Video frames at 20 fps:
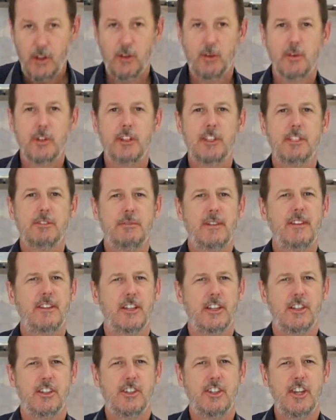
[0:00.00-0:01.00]
you really smell
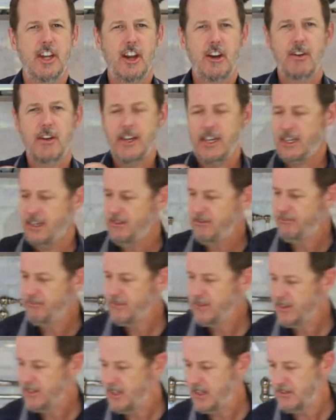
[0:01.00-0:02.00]
that cherry
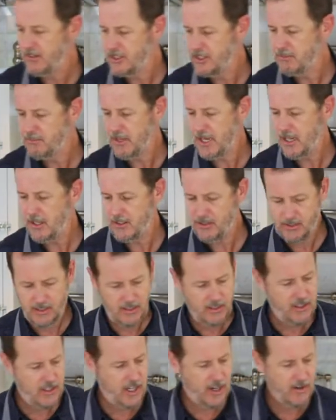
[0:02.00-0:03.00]
smell,
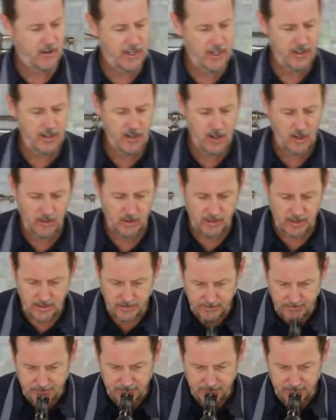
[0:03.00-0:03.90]
the cherry note